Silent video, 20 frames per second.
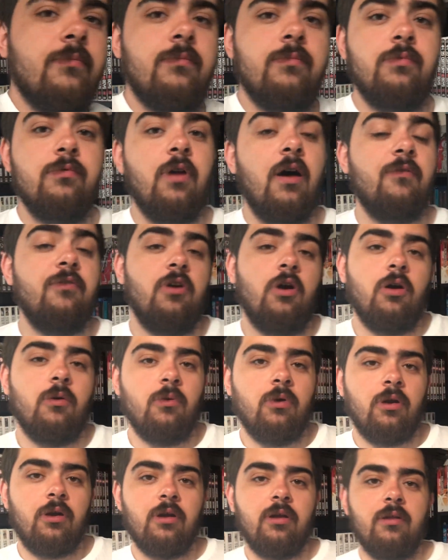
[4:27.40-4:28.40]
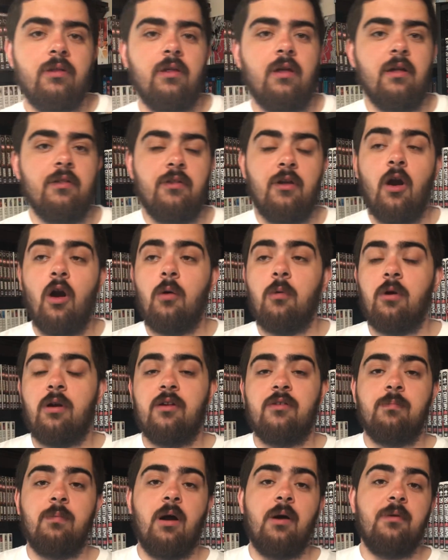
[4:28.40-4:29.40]
love the artwork. The artwork
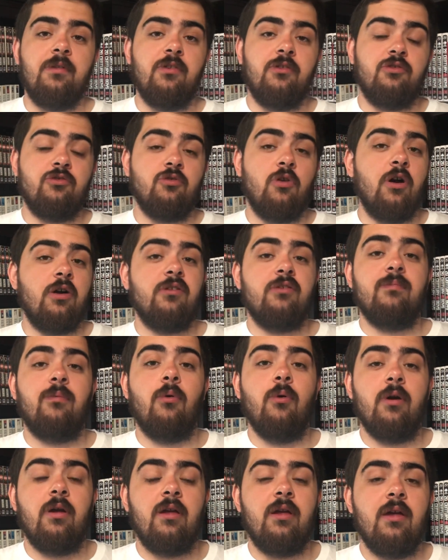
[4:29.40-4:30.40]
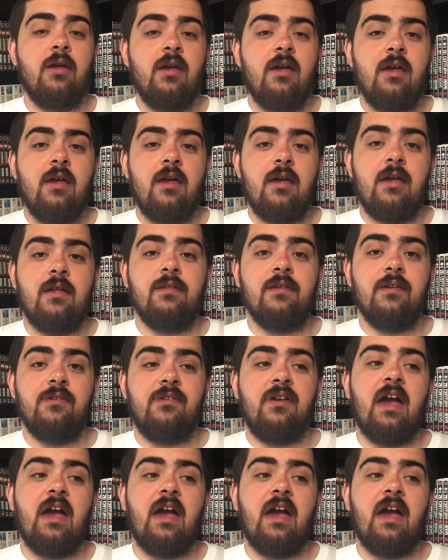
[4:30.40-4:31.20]
is probably the strongest point in this.